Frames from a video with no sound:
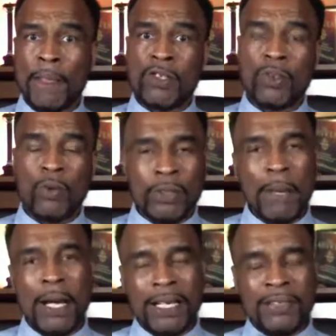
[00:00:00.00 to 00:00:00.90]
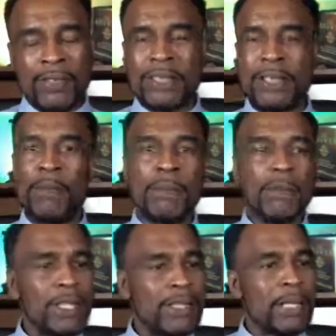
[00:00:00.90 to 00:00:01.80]
So it's about, that's what I tell
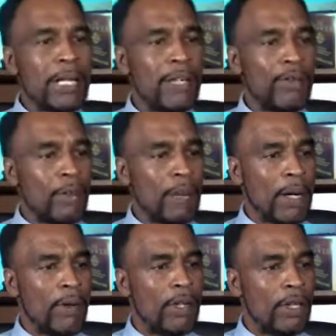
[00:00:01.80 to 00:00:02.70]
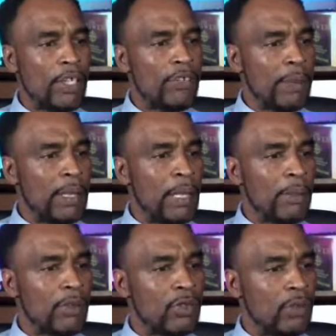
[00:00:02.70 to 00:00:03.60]
people, it's not even about us being
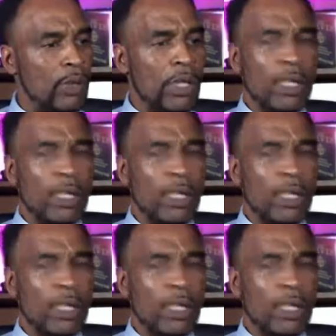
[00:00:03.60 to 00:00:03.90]
able to